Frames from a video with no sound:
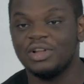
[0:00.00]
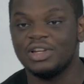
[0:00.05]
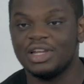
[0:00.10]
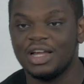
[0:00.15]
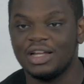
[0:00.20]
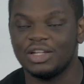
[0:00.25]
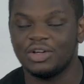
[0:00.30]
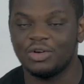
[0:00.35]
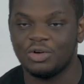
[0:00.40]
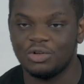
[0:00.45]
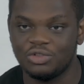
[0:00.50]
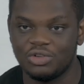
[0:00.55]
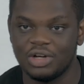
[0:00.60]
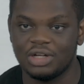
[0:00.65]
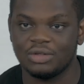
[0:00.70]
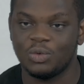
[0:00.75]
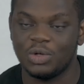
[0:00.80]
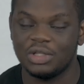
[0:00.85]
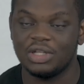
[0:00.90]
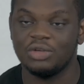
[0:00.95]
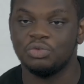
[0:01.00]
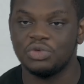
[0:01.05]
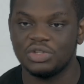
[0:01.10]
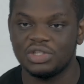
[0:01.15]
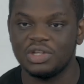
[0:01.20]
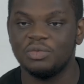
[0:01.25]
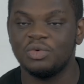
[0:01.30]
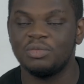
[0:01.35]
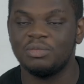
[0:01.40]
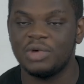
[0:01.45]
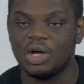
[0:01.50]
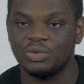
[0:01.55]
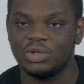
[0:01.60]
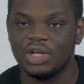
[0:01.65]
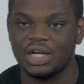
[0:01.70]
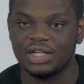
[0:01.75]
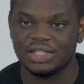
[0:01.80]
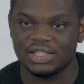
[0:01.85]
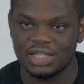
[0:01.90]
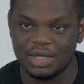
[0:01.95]
under the contract. What a reasonable man
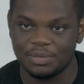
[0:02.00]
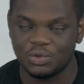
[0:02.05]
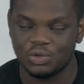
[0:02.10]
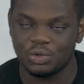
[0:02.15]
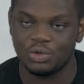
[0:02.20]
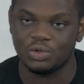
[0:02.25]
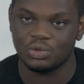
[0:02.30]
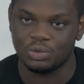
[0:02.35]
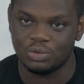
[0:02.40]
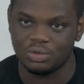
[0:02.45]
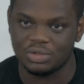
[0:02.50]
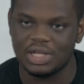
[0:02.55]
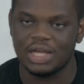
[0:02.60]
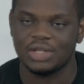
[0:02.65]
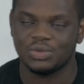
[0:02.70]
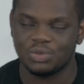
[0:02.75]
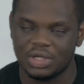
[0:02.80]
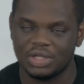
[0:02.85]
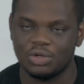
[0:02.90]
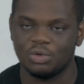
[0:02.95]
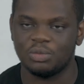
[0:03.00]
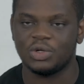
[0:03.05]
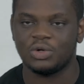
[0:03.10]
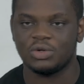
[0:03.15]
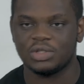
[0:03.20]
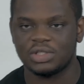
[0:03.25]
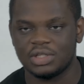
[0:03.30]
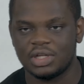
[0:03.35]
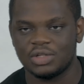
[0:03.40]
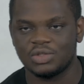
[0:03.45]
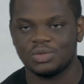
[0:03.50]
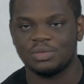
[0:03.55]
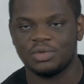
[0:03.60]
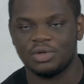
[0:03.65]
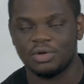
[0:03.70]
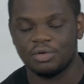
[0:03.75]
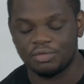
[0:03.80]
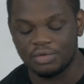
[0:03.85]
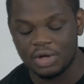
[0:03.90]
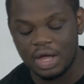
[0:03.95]
would accept such goods, that's when they will be considered to
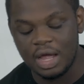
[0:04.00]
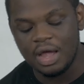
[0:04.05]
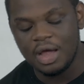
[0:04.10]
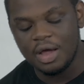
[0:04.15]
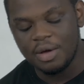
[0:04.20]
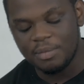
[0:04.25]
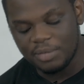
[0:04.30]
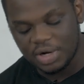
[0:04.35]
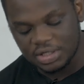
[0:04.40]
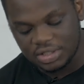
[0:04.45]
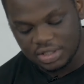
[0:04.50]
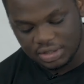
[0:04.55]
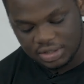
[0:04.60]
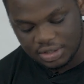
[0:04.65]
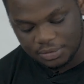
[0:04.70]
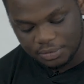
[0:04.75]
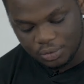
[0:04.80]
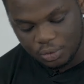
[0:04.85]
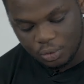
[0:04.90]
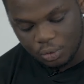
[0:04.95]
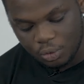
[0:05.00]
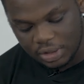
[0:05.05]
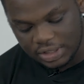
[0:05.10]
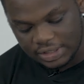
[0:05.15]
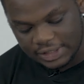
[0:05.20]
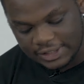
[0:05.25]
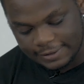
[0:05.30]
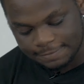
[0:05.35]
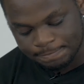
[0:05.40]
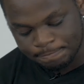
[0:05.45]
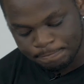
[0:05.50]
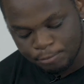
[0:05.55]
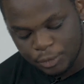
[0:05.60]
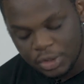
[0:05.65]
be of merchantable quality.